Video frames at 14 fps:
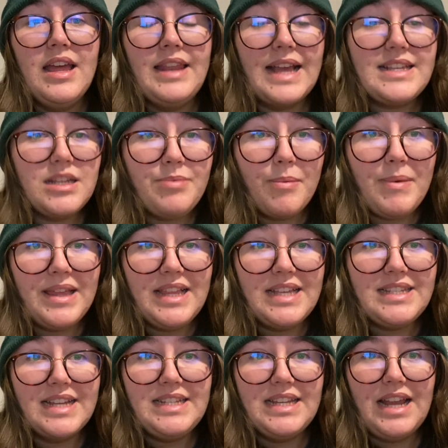Next up on my
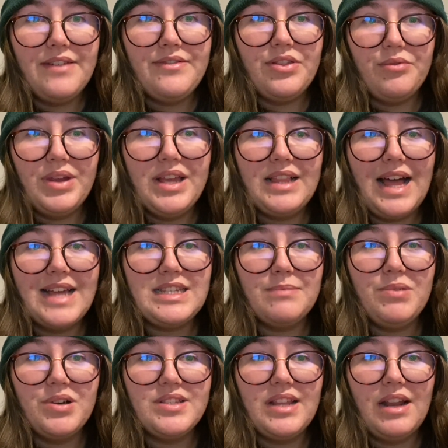list, I did have 3 classic
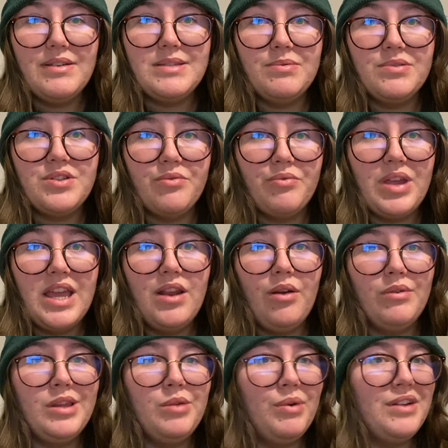books that I was supposed to read,
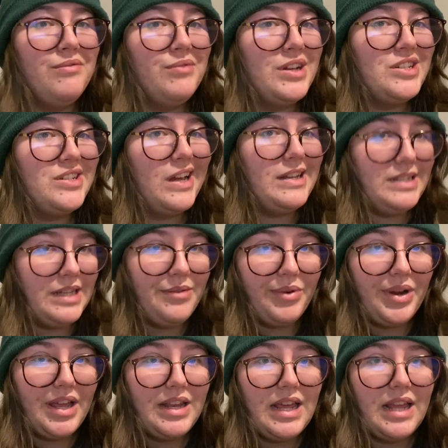only one of which I did
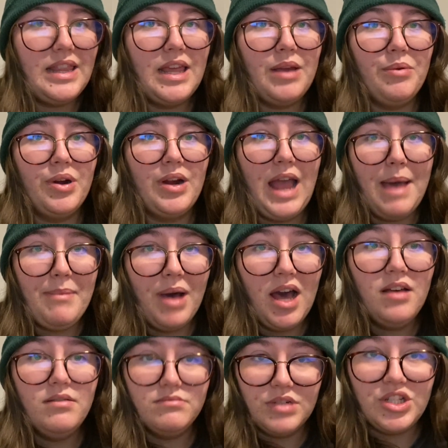read, and they were
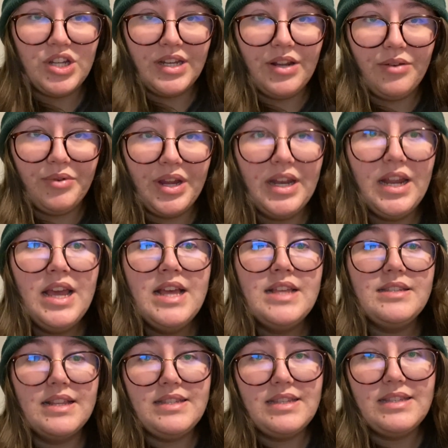Emma, which I did read,
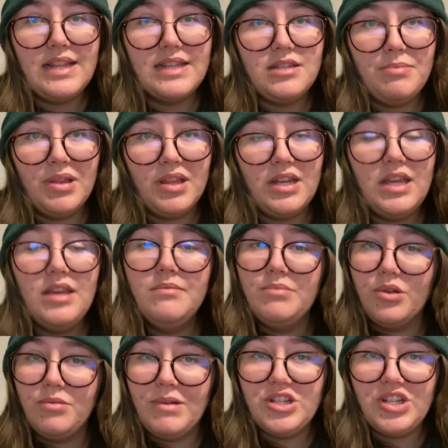Sense and Sensibility,
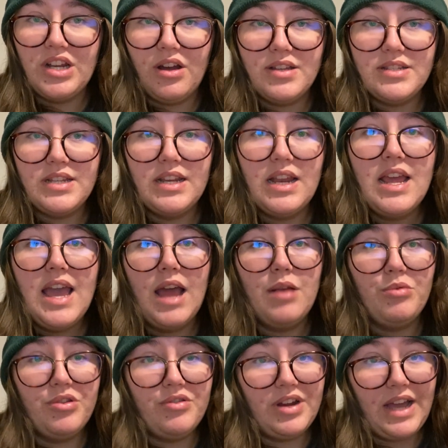both by Jane Austen, and
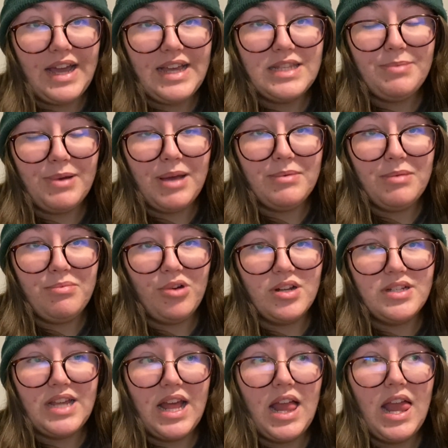Wuthering Heights by Emily
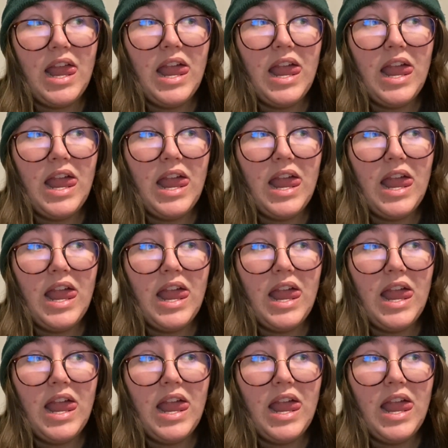Bronte.